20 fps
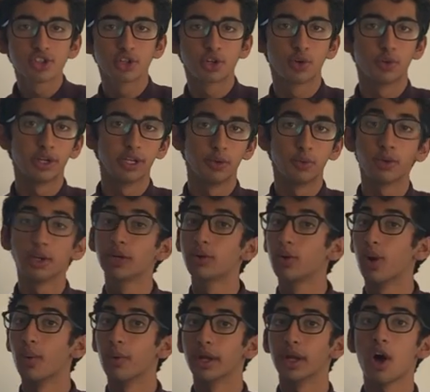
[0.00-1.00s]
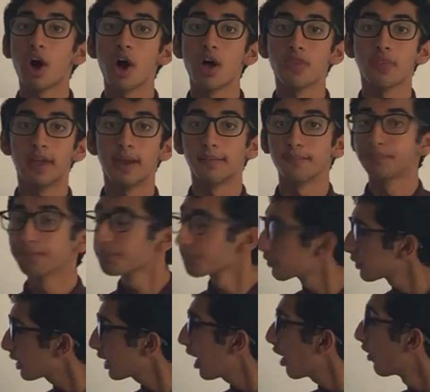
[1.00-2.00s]
greenery growing on them.
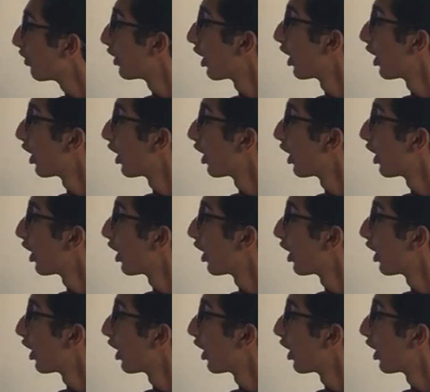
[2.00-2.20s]
The